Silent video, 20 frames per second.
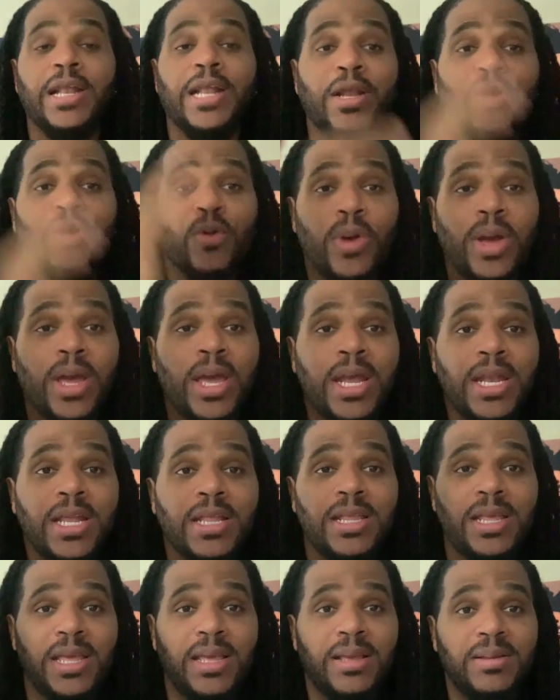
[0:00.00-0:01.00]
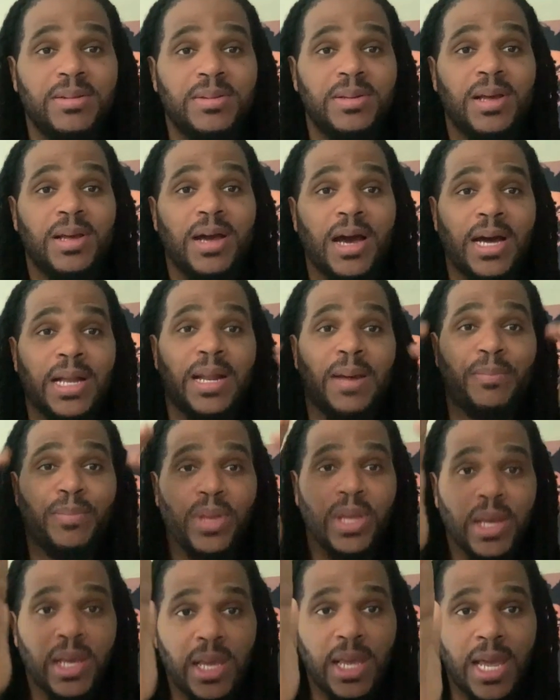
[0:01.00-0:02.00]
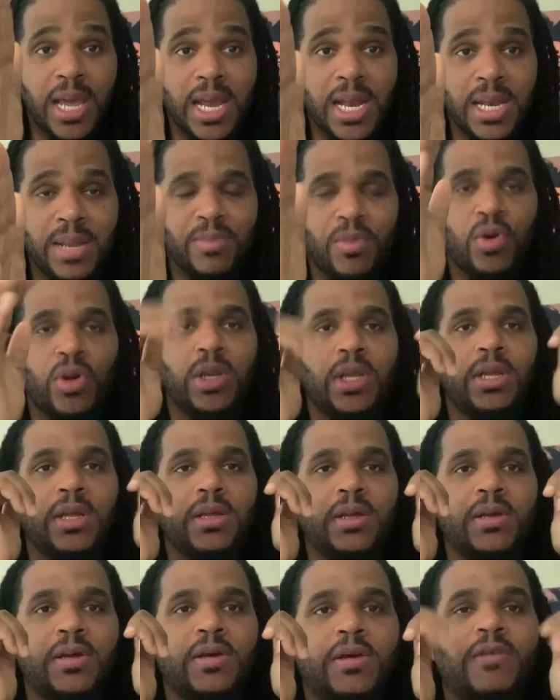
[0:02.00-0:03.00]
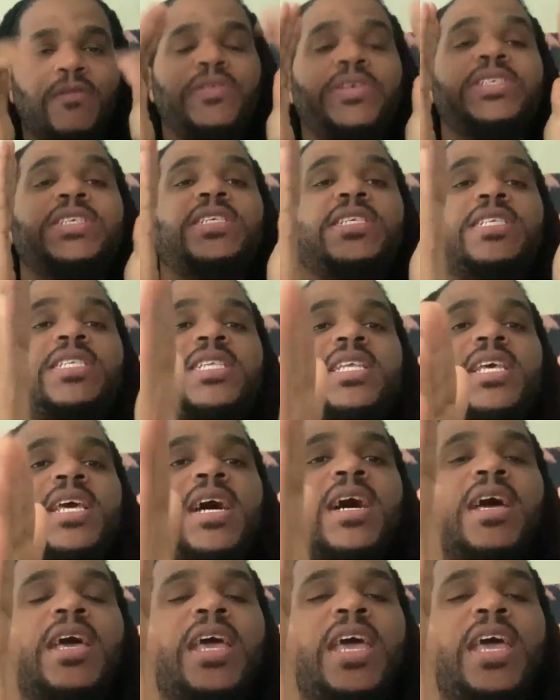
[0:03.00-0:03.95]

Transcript: And I do anything. And I pay any money for stay